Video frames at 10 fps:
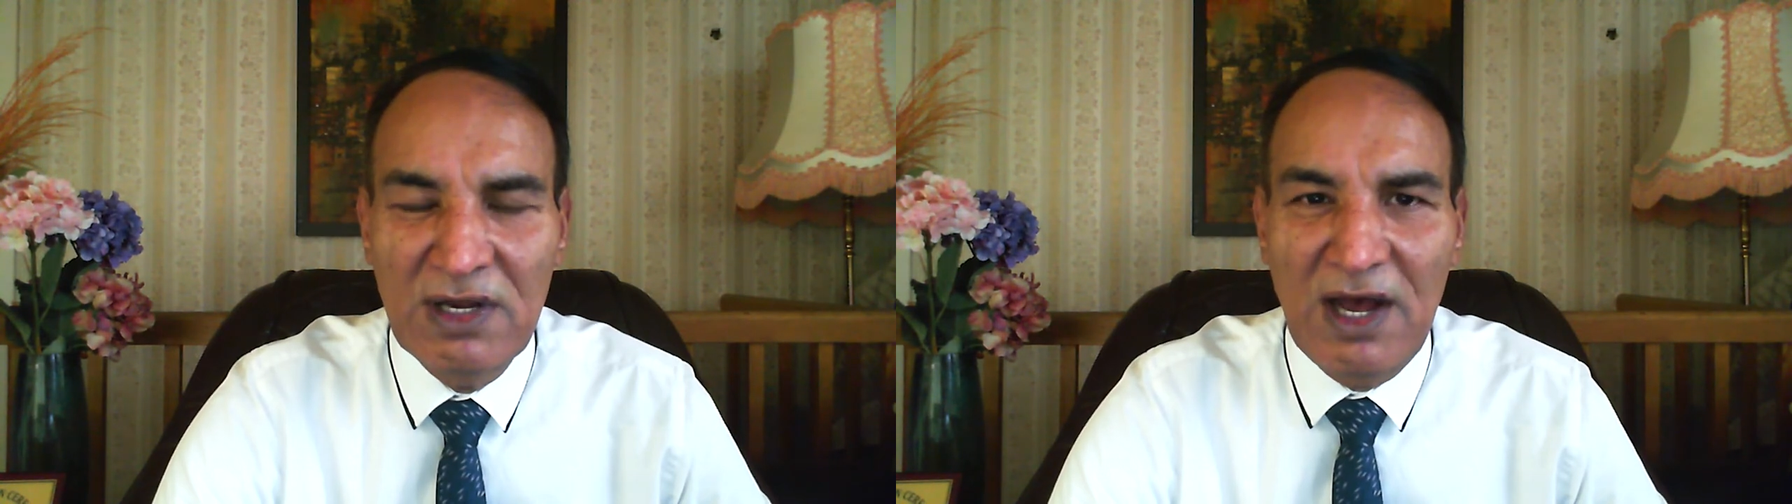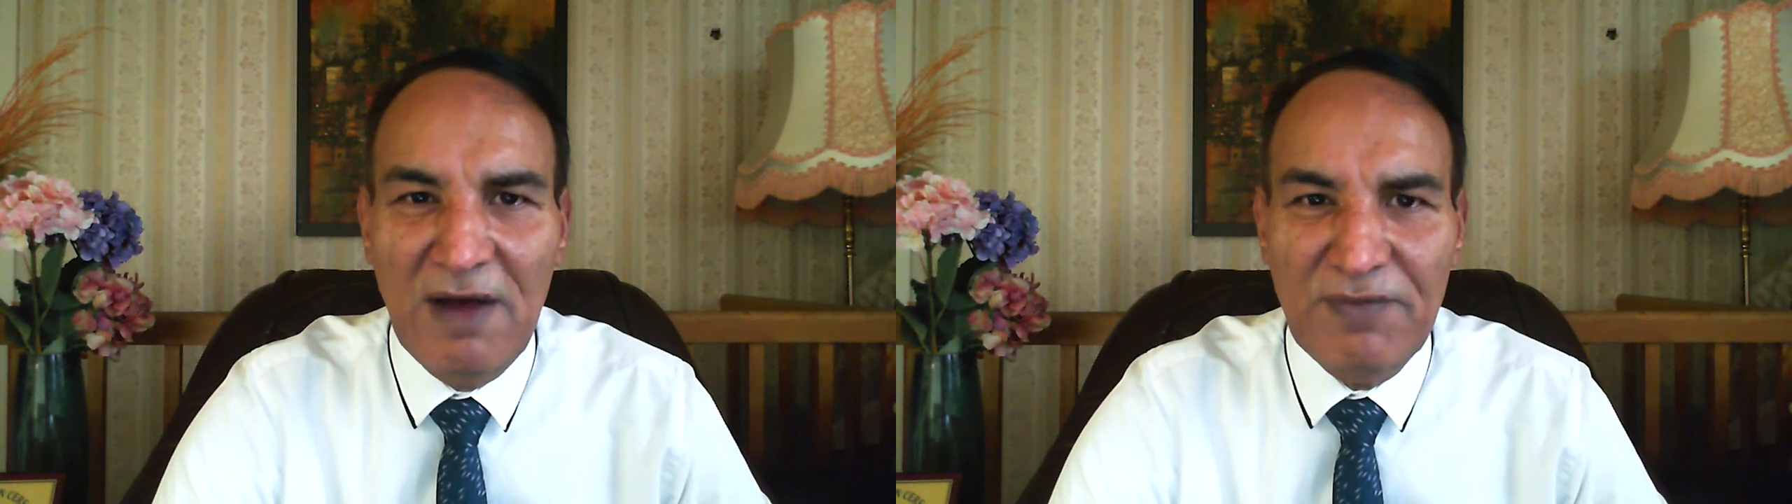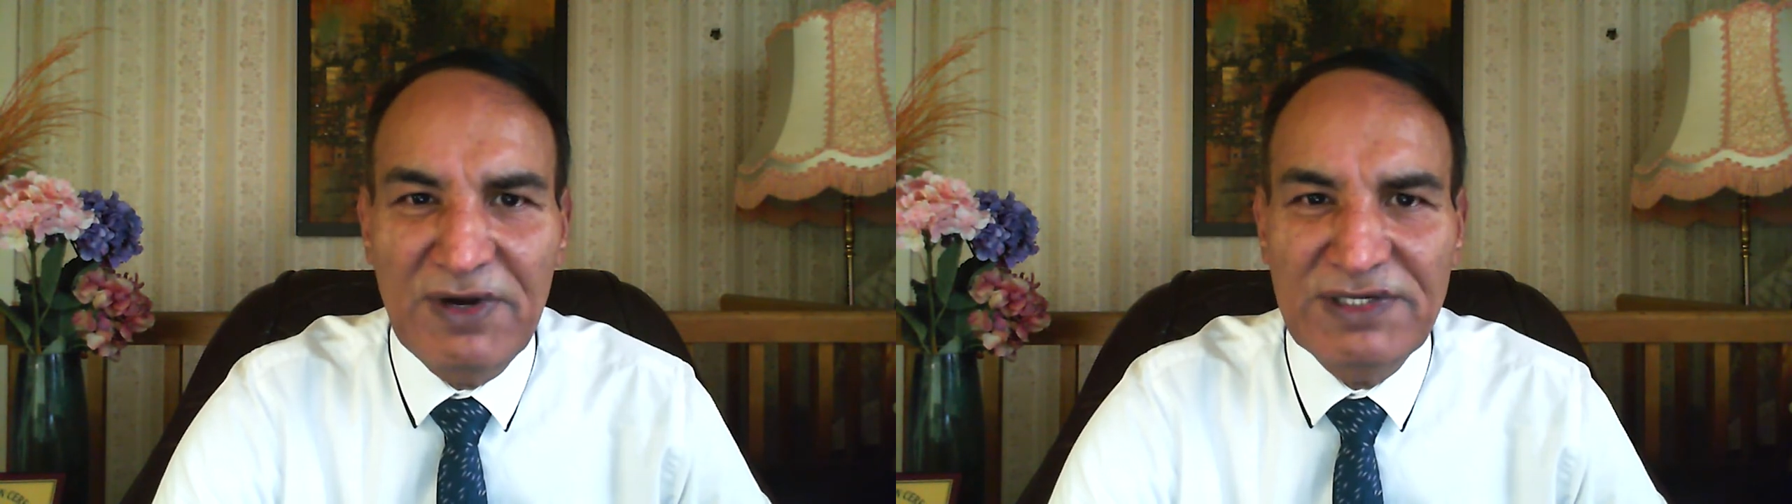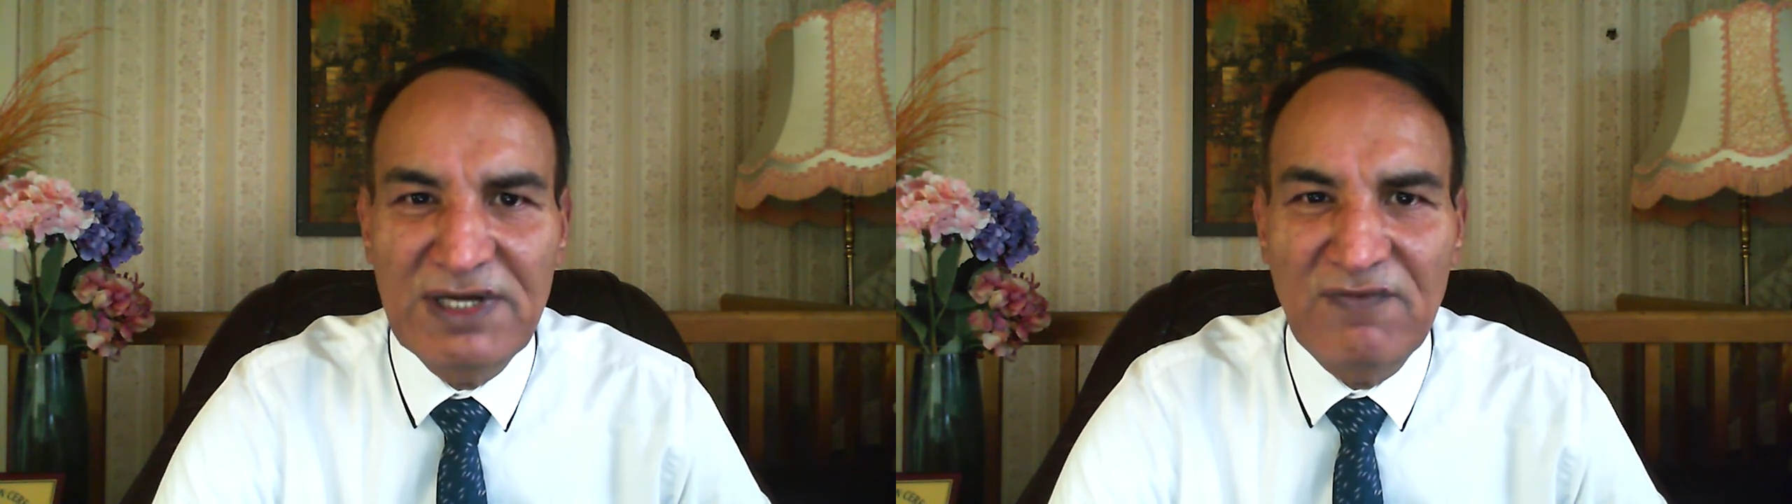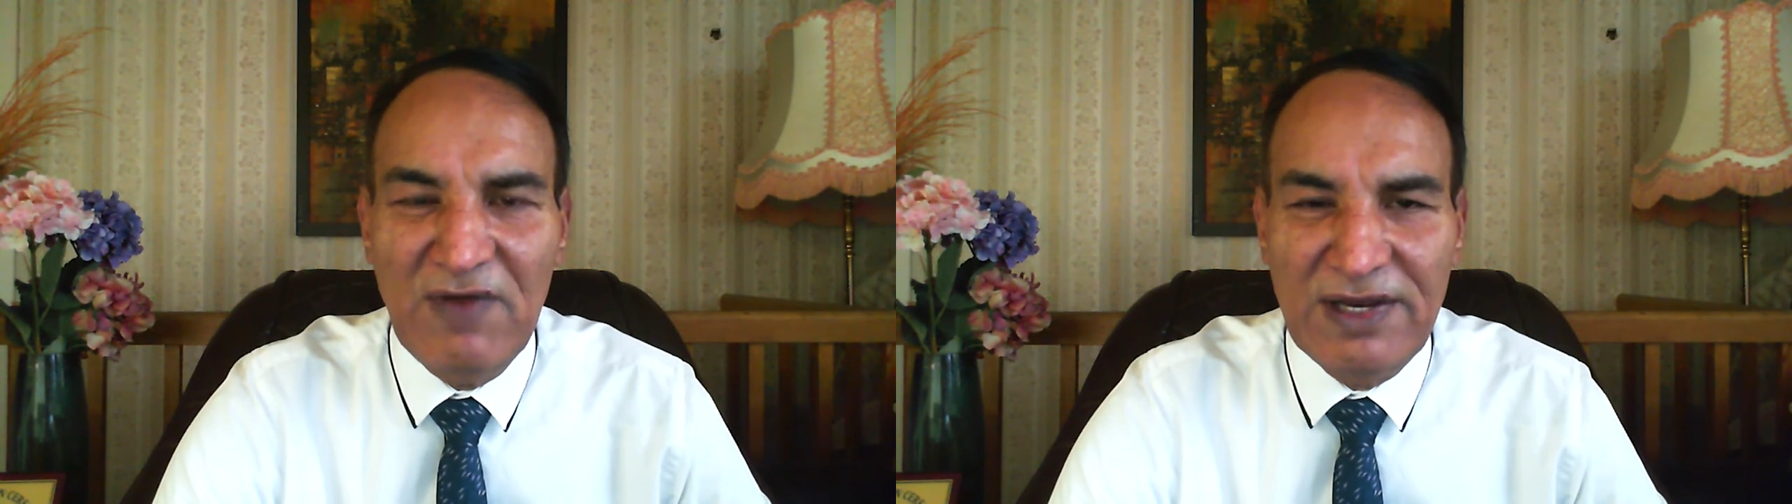
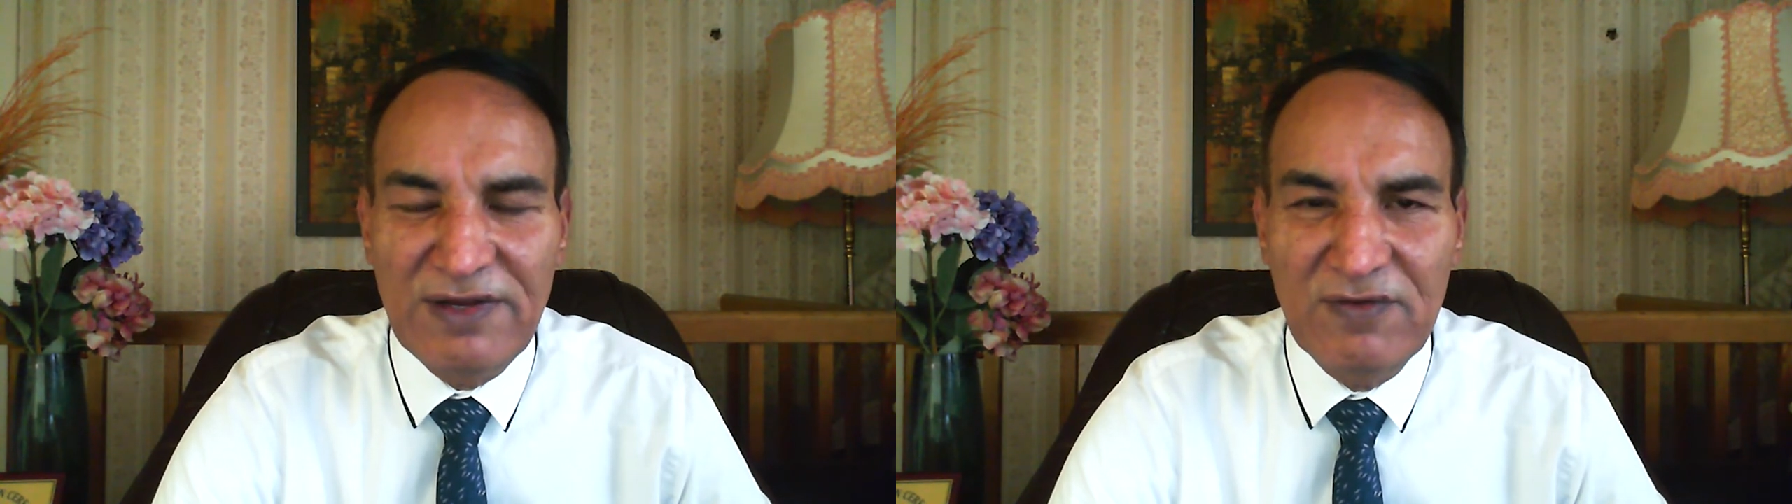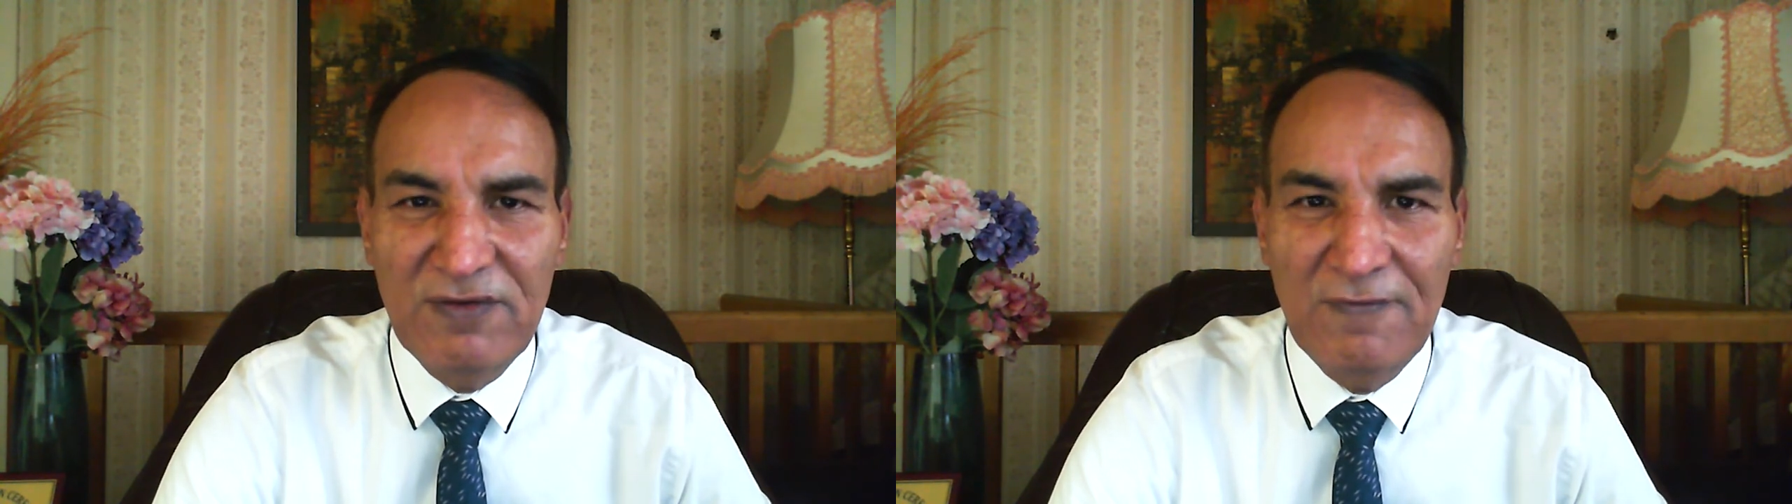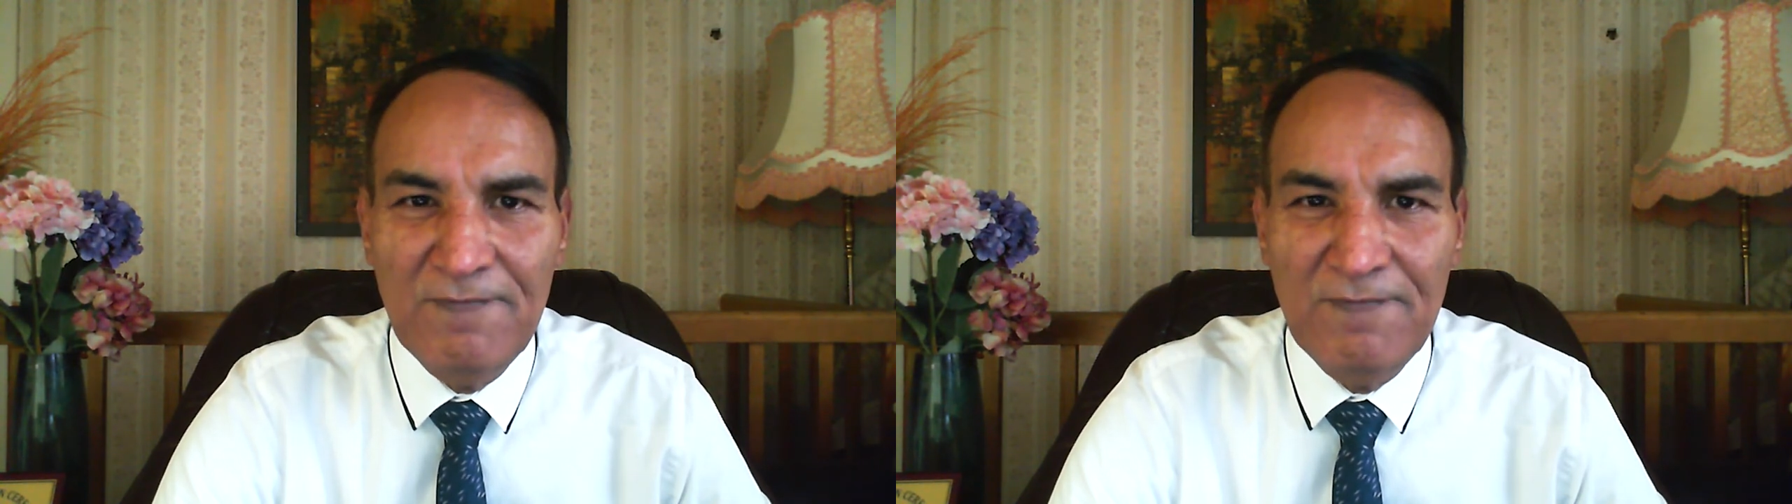operational value,